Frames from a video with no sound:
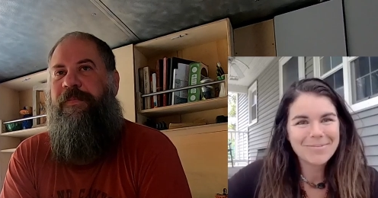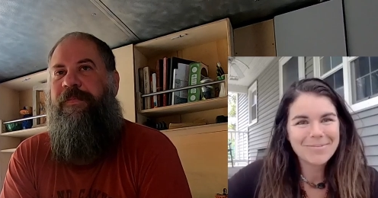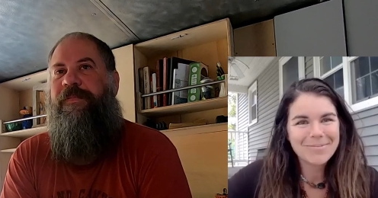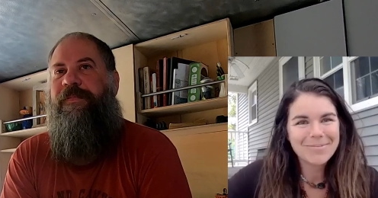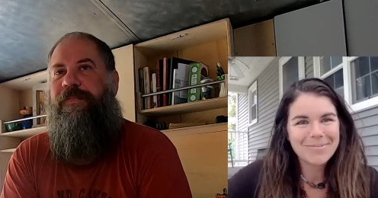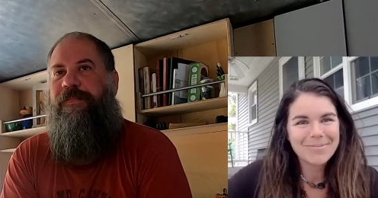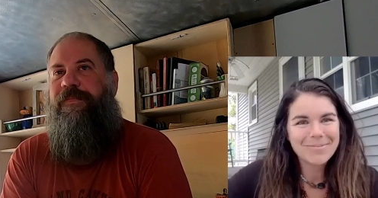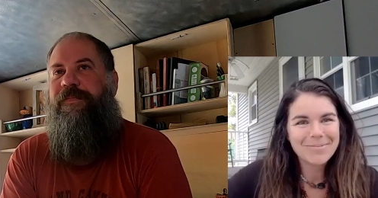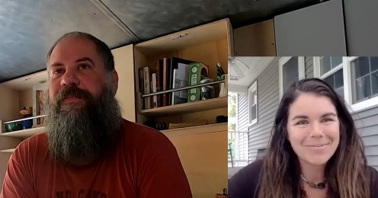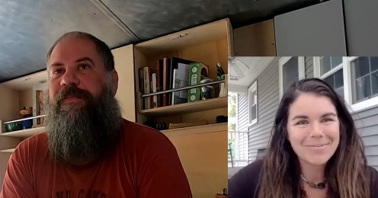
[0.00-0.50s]

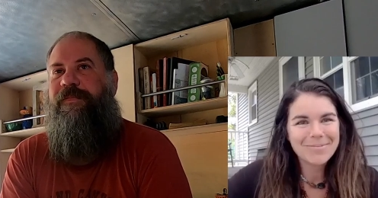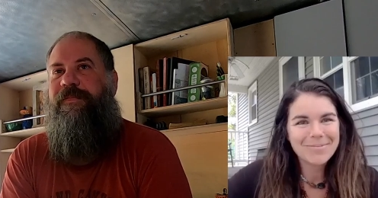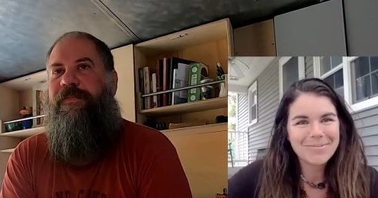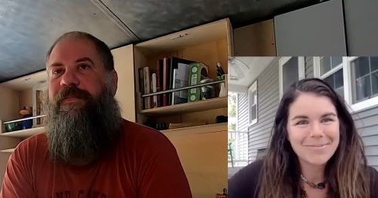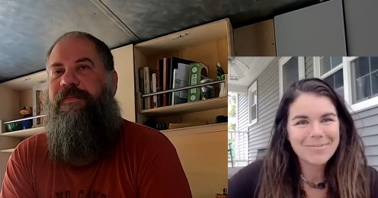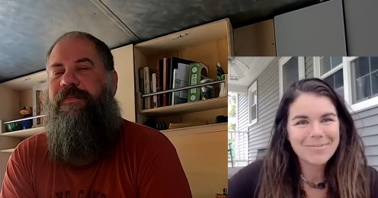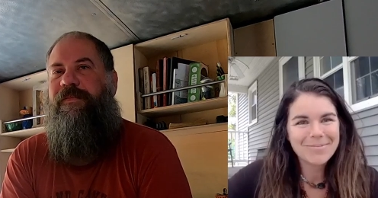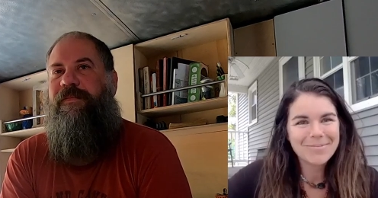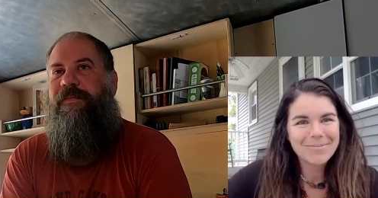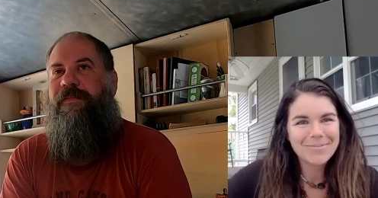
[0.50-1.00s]

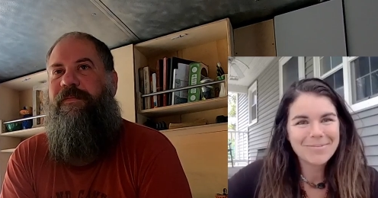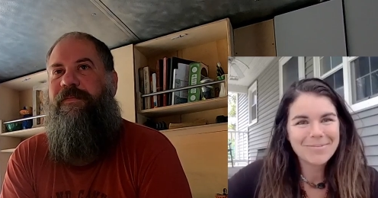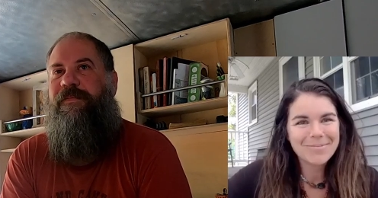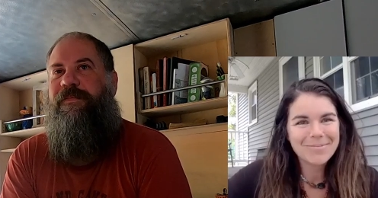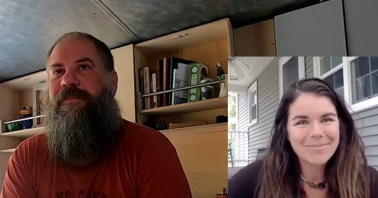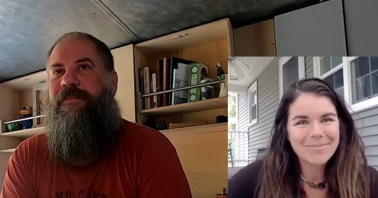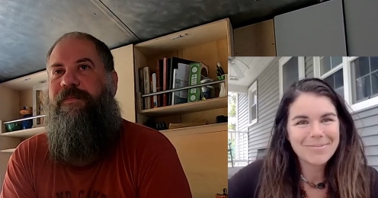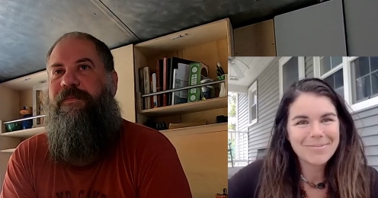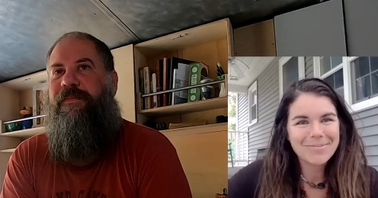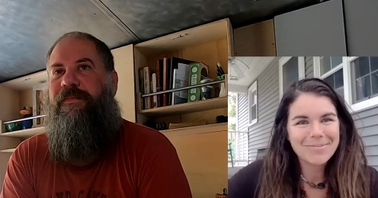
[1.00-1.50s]

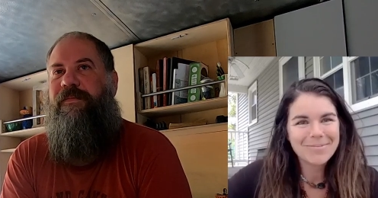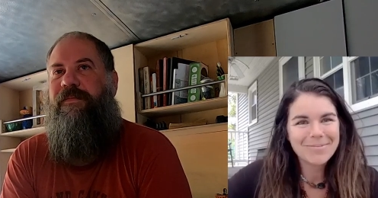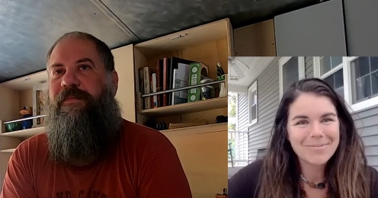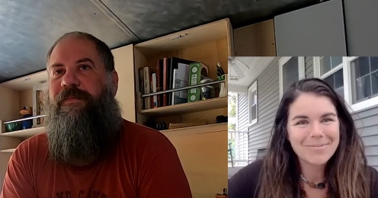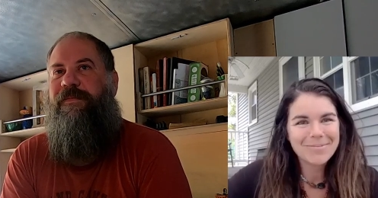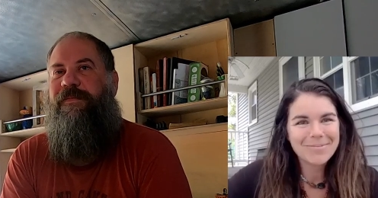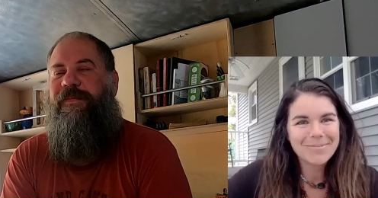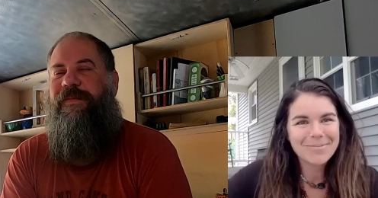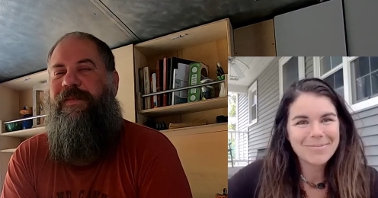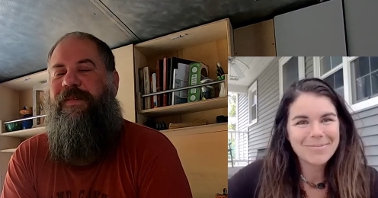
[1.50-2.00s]

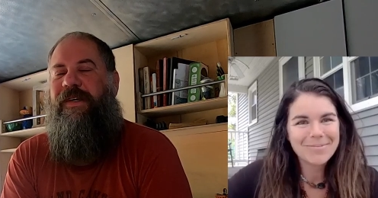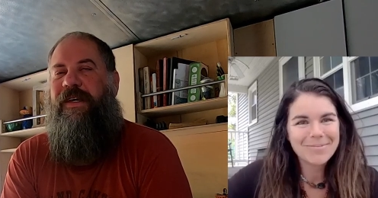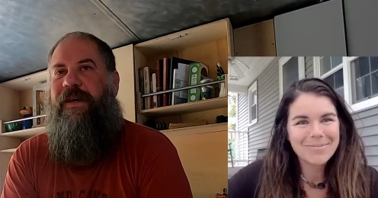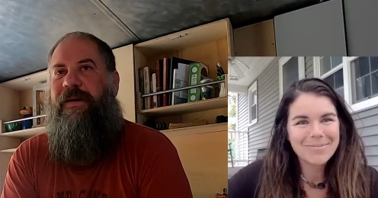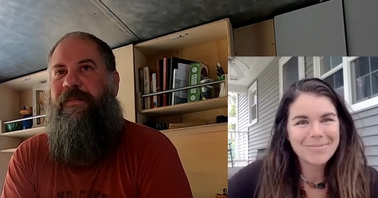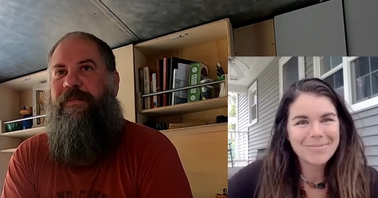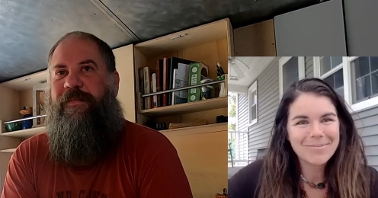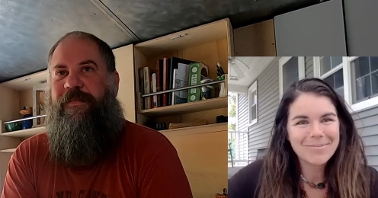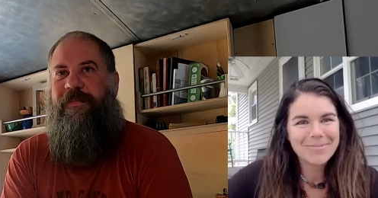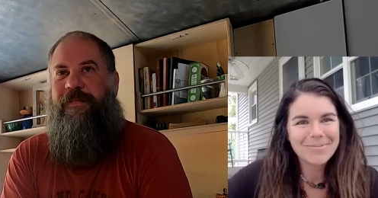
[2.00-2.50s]

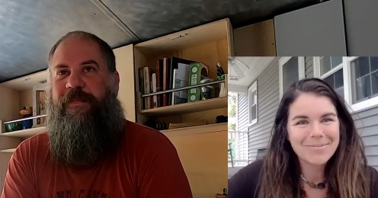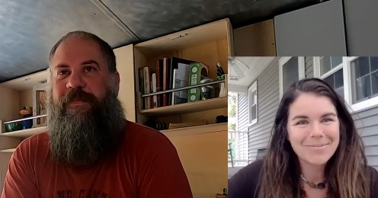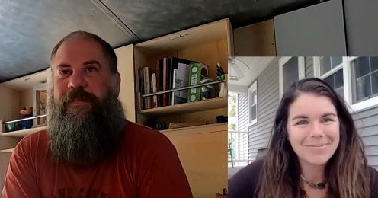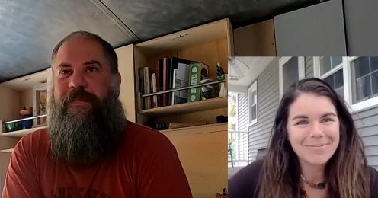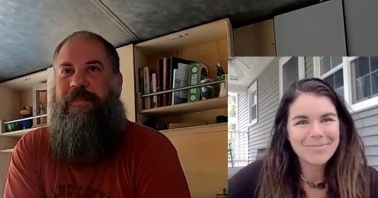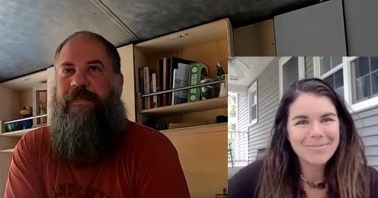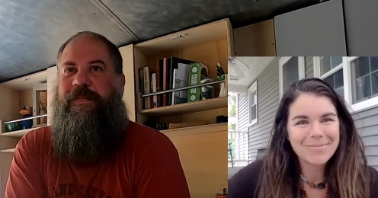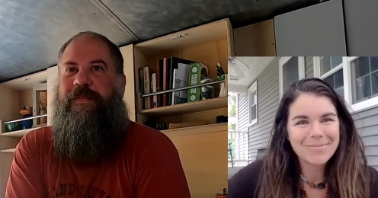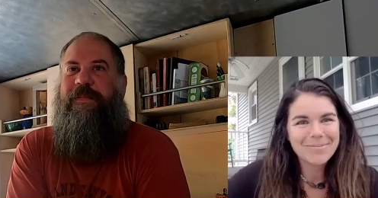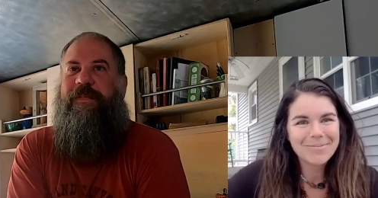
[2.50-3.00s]

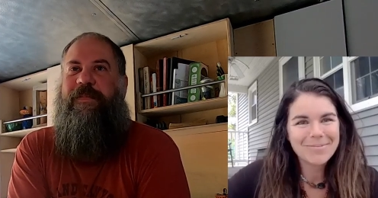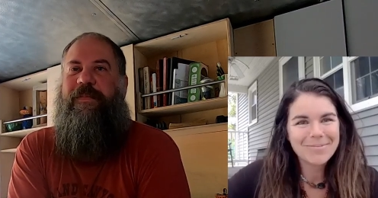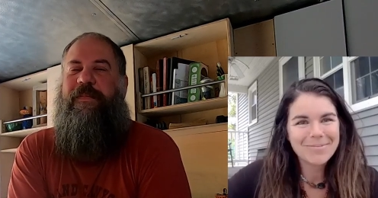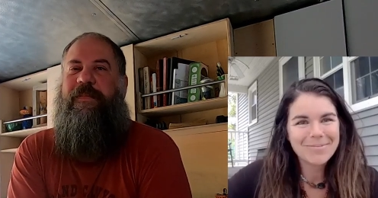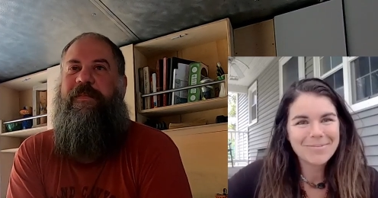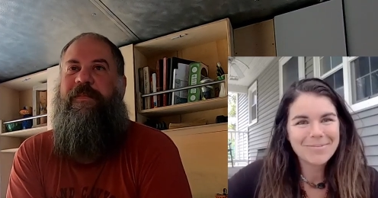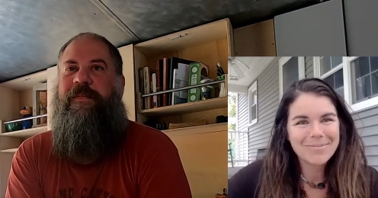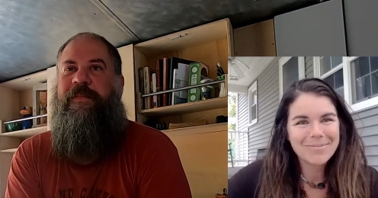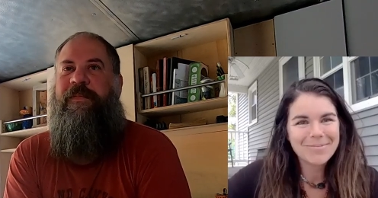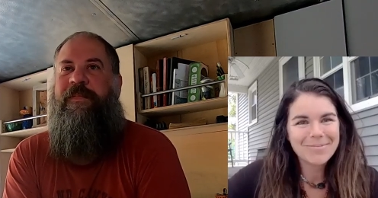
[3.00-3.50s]

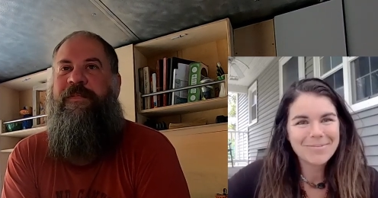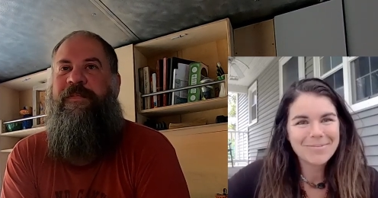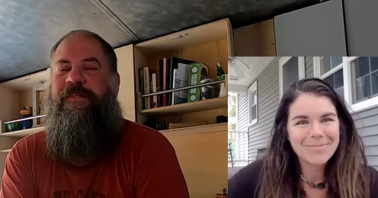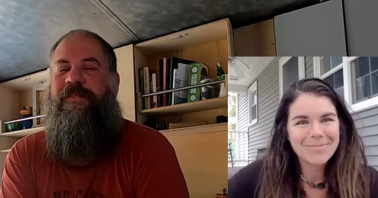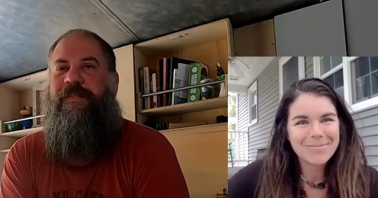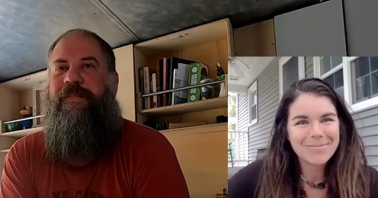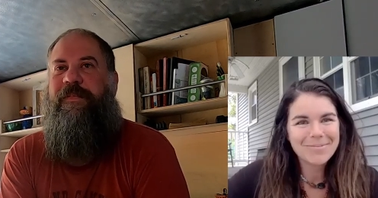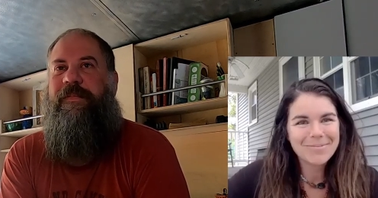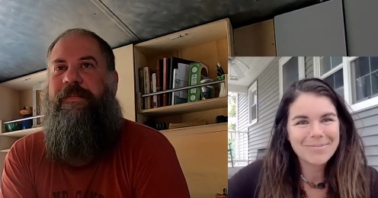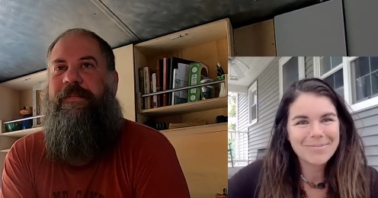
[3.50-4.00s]

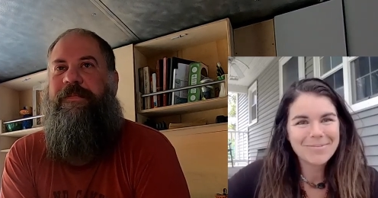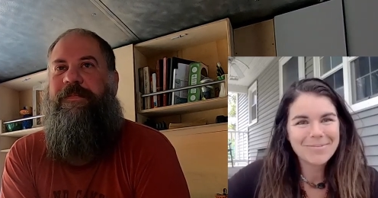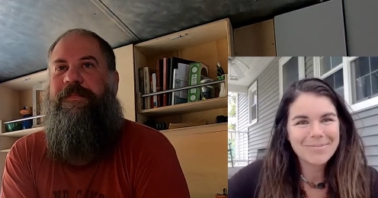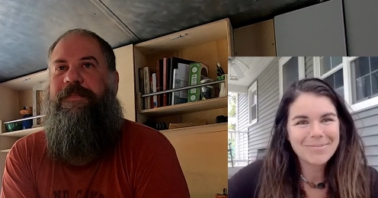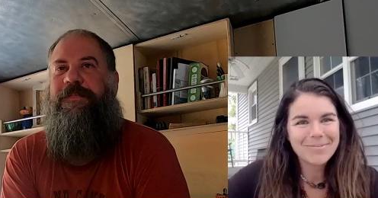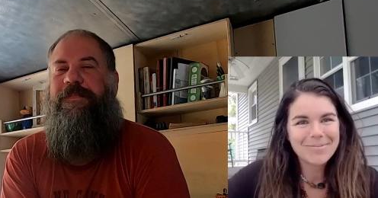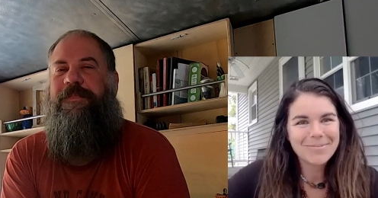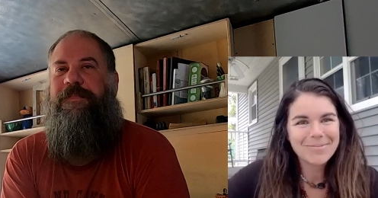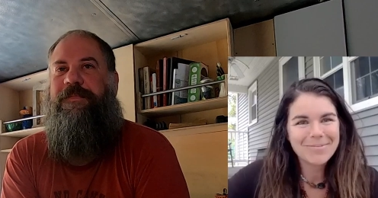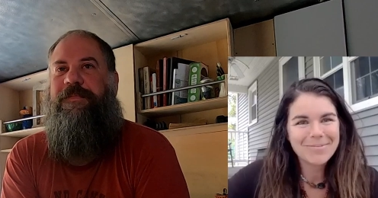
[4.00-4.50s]

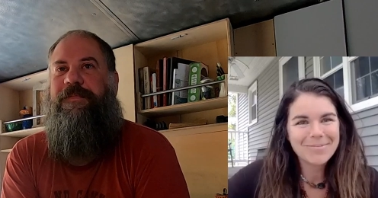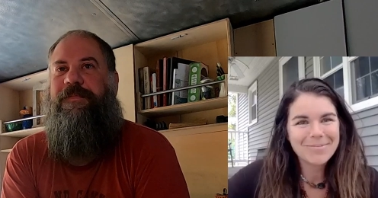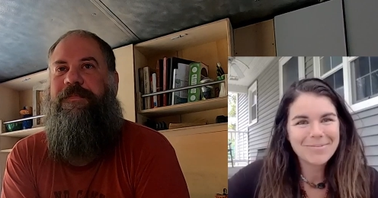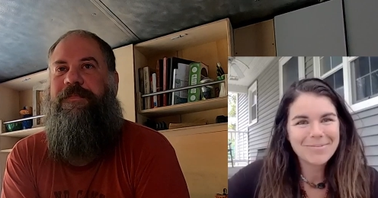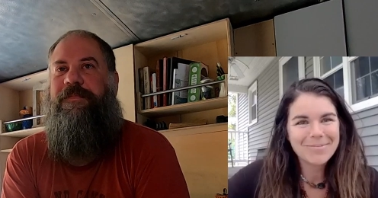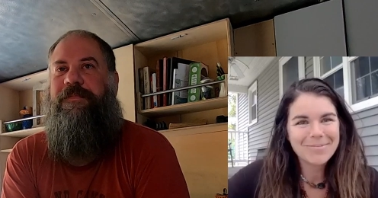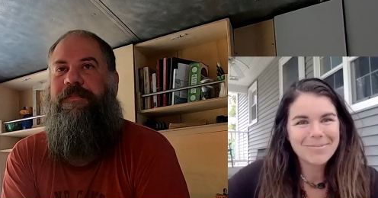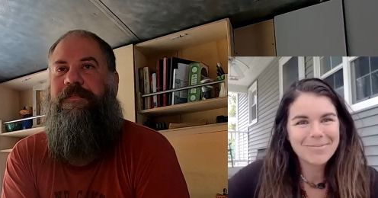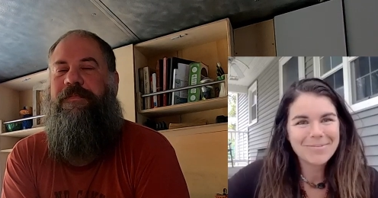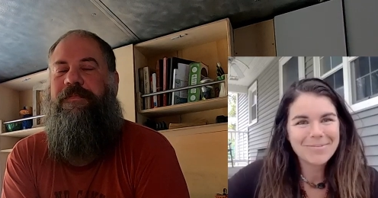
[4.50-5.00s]

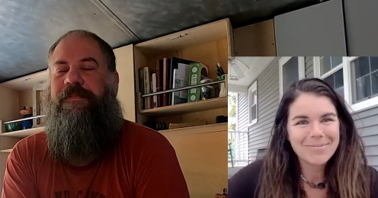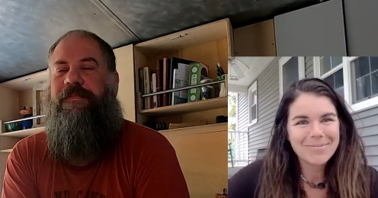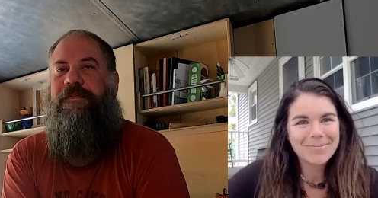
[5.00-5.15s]
(silence)